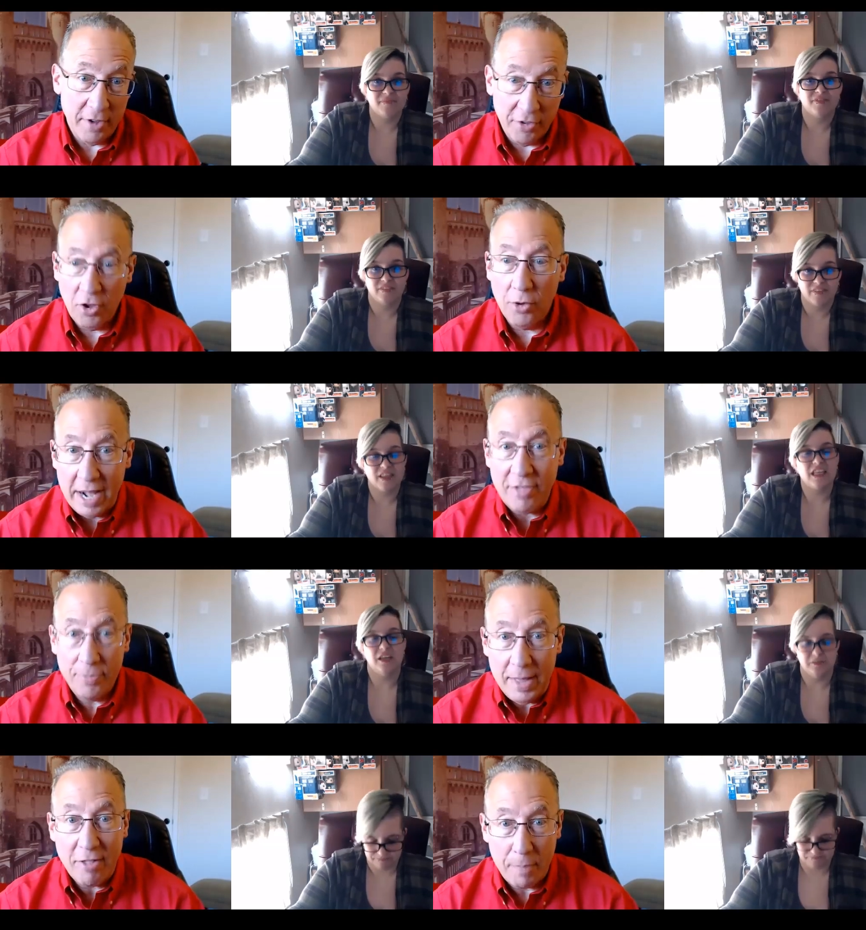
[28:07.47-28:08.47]
Speaker 1: So that's
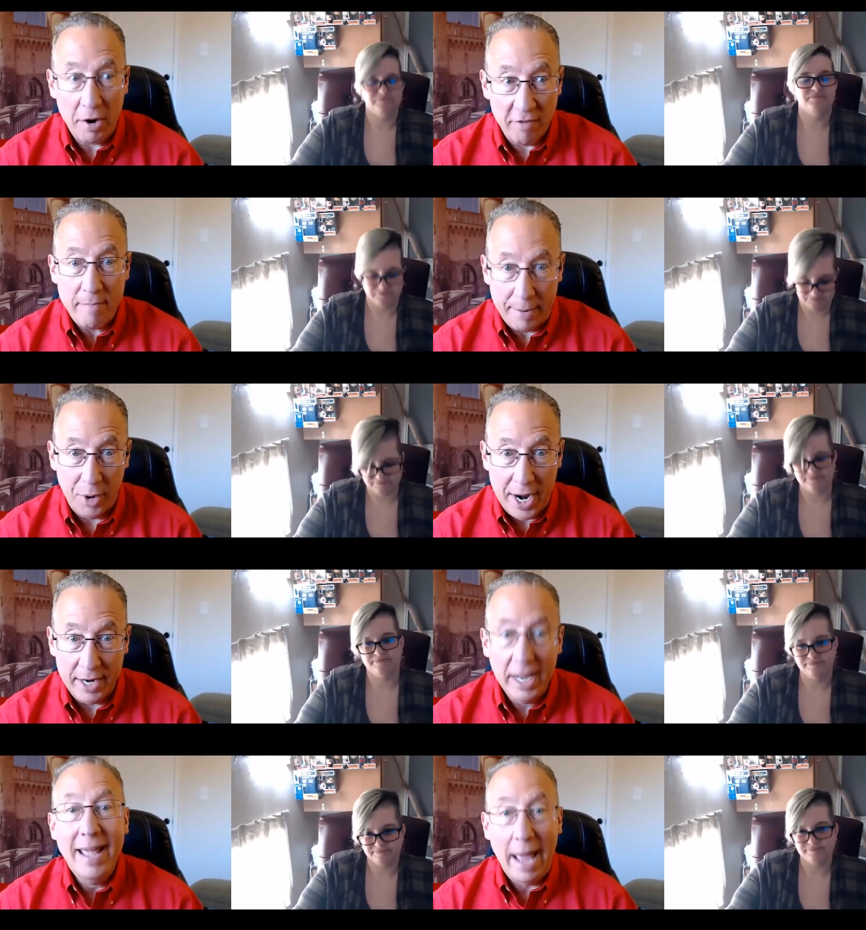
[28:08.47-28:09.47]
part of my brand.
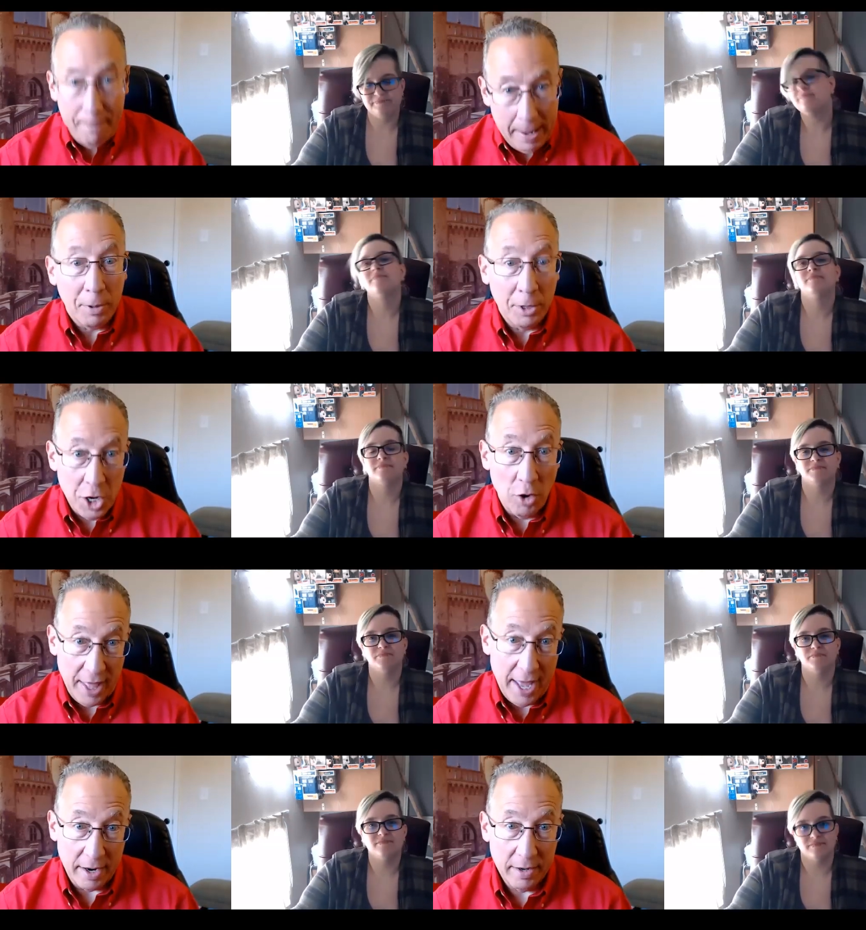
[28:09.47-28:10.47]
And people know
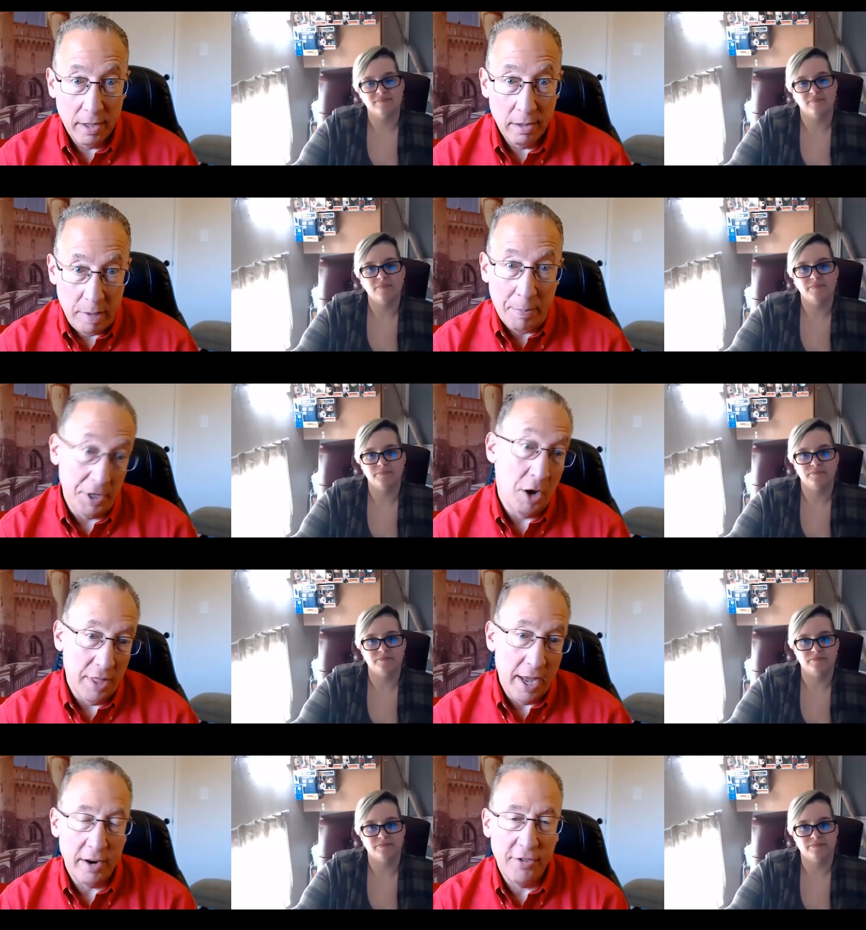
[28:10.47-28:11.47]
that. People know
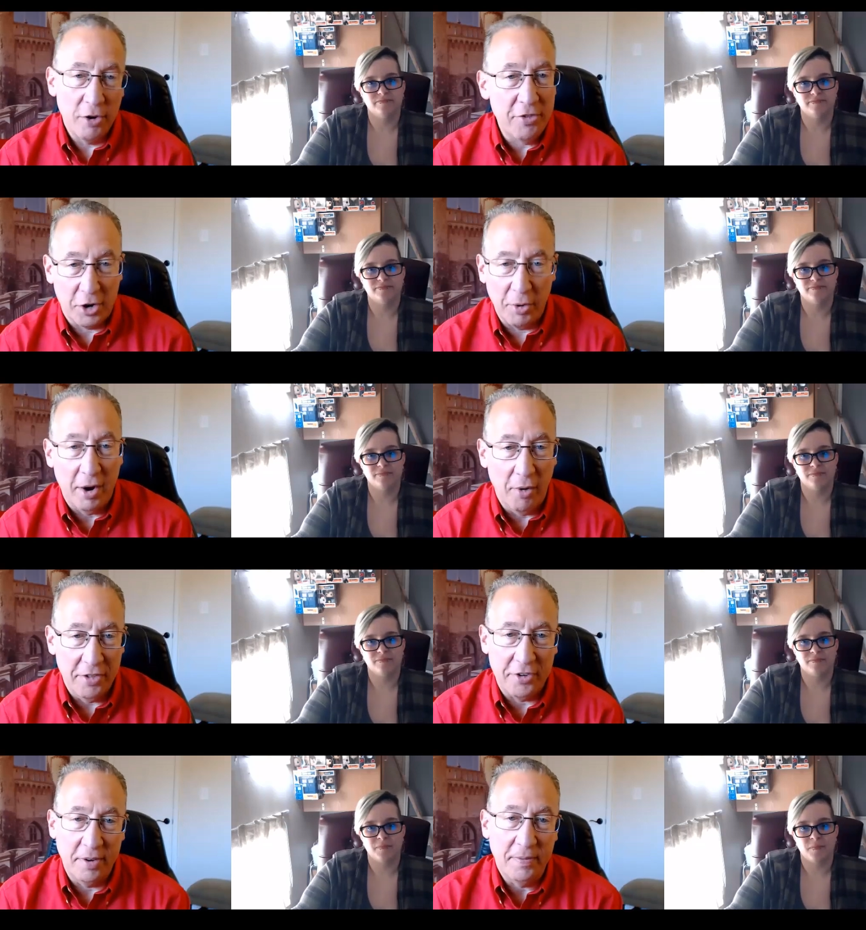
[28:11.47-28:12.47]
that. So it's a great
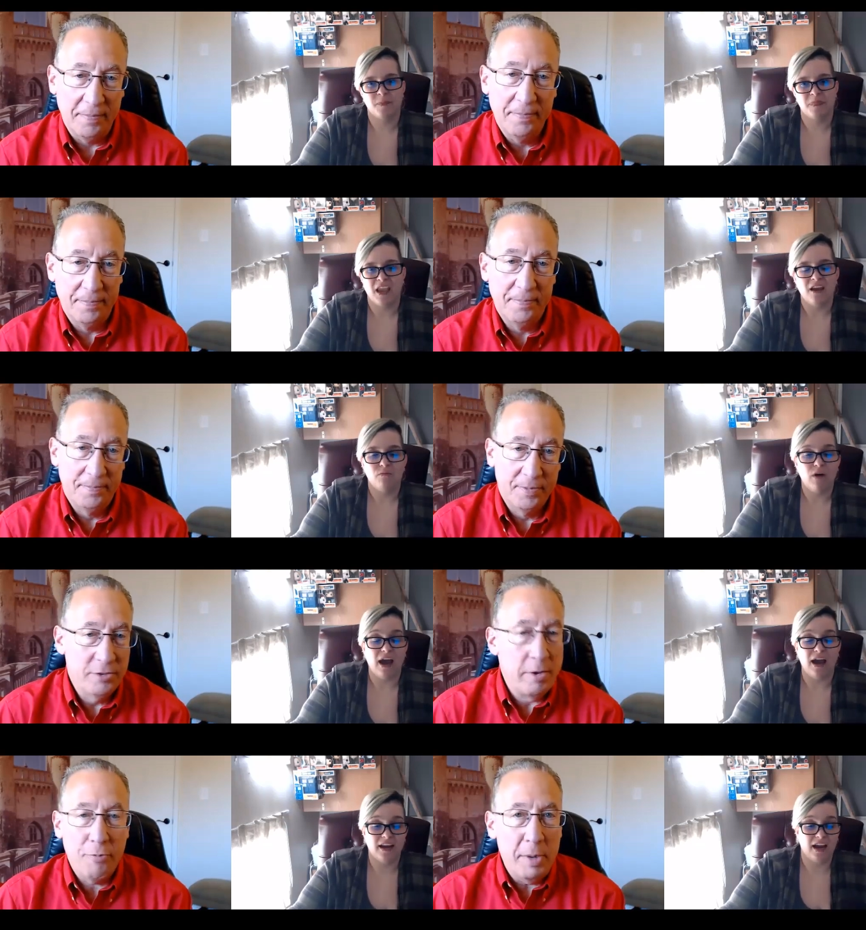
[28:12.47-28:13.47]
question.
Speaker 2: Well,
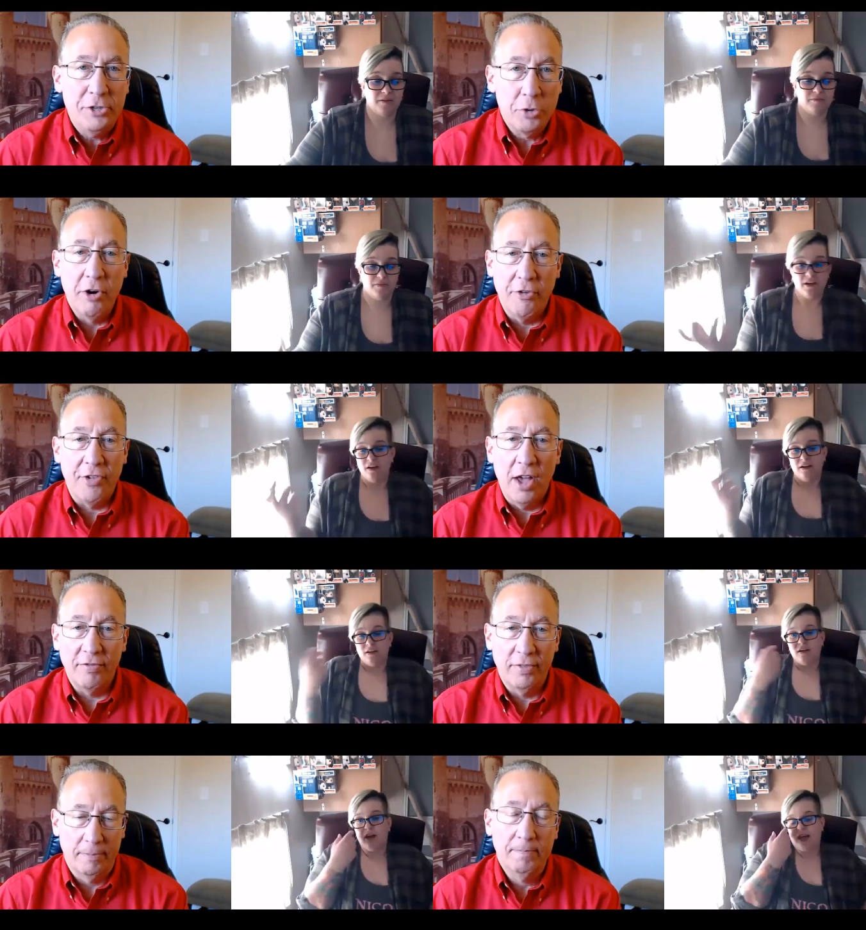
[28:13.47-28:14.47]

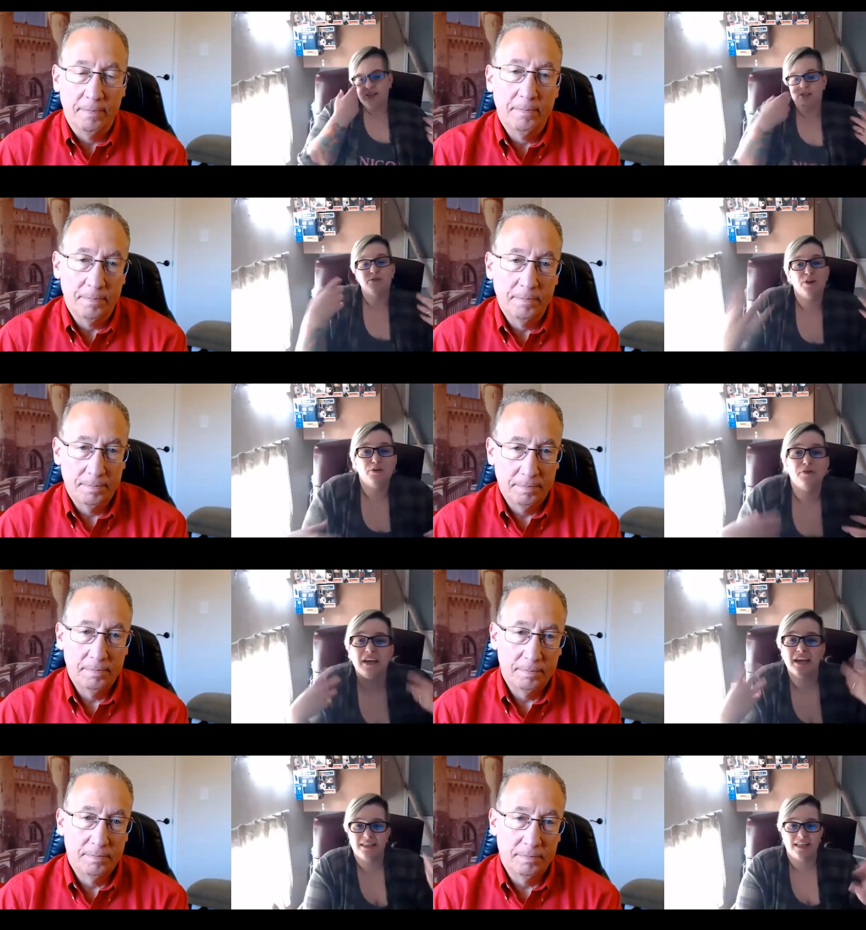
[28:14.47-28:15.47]
and the sooner you
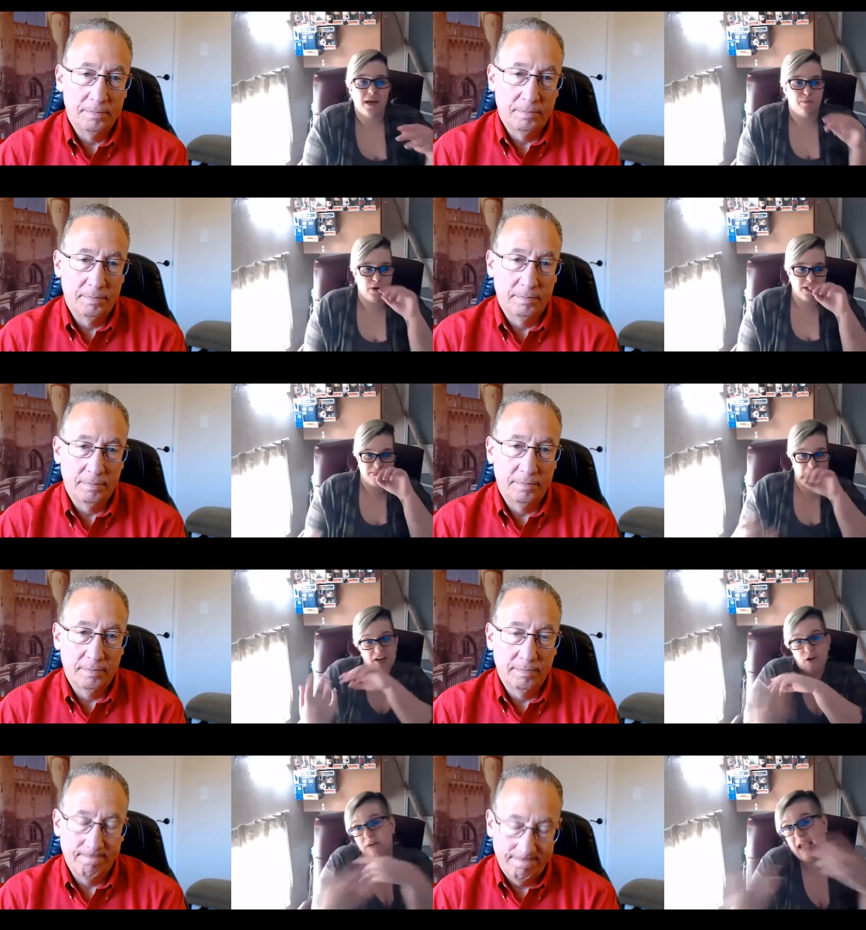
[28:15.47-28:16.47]
can get to that point of
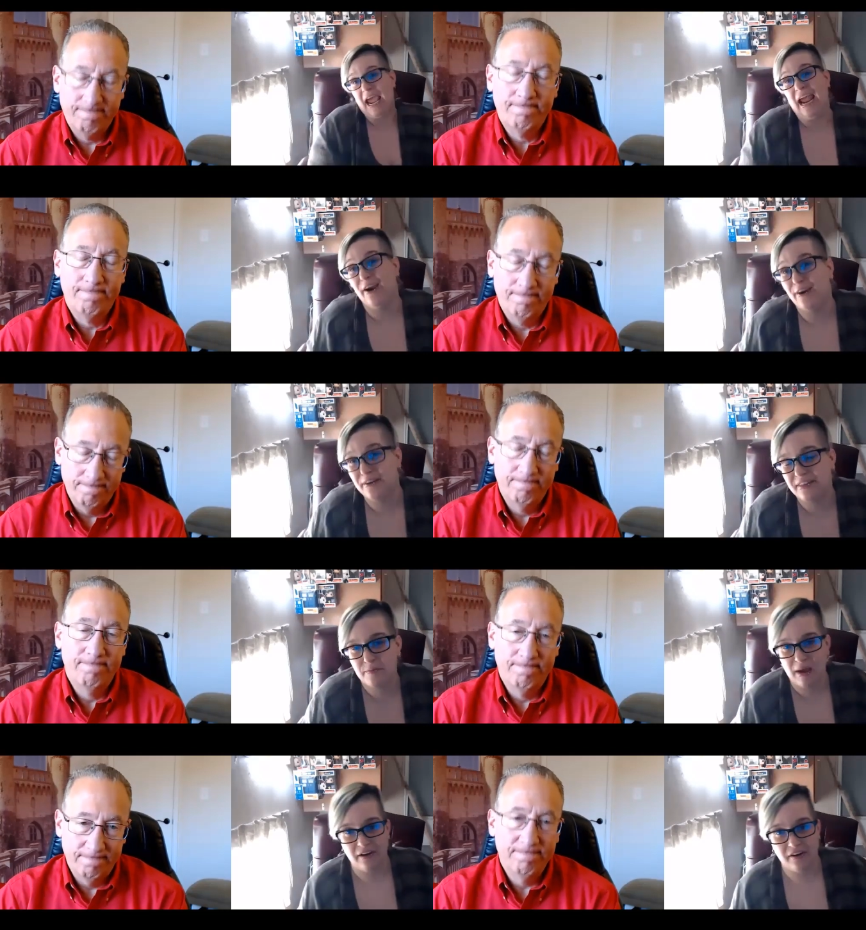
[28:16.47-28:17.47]
I don't care,
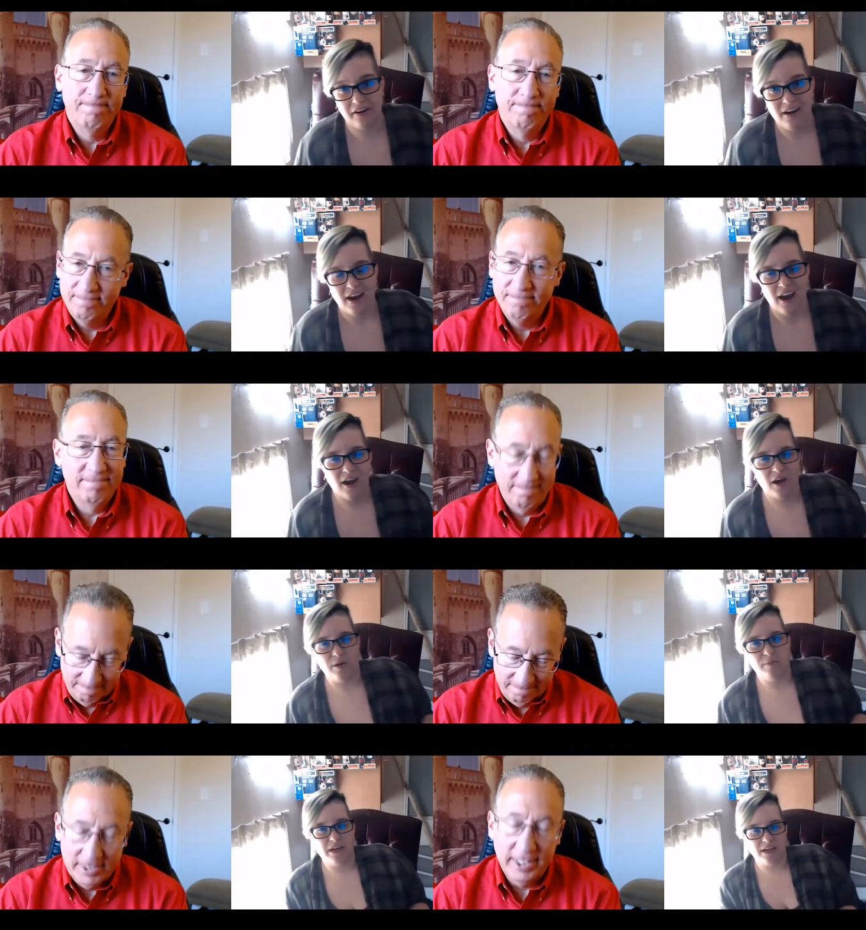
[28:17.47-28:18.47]
the better.
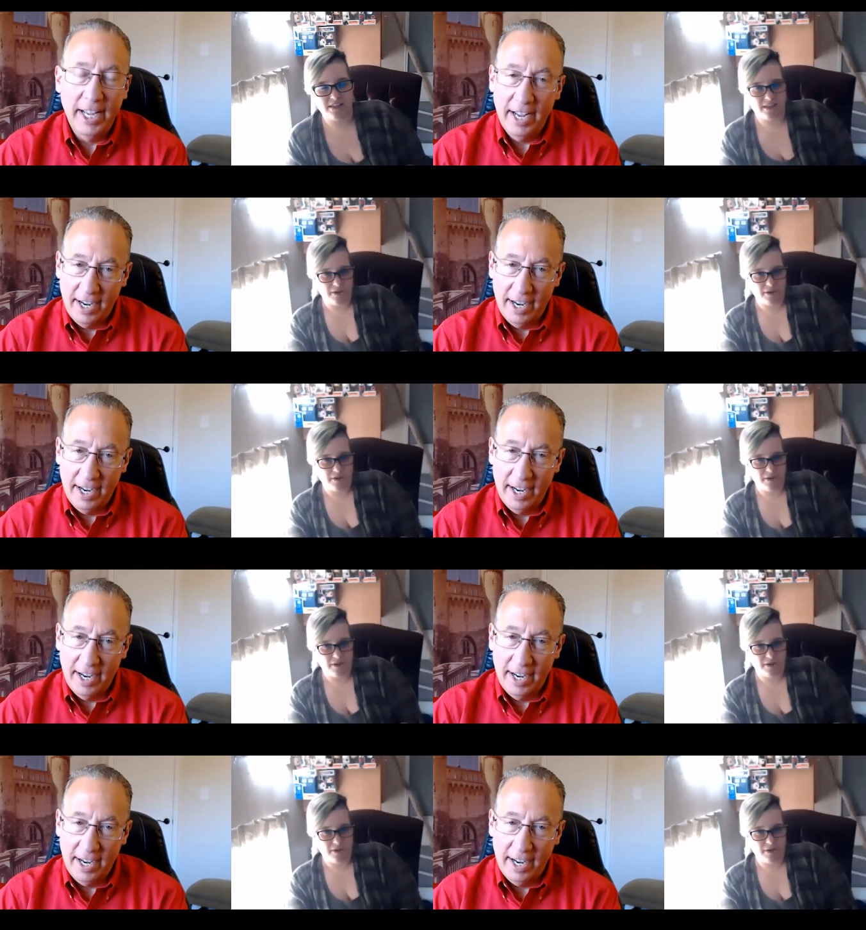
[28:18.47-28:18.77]
Because, I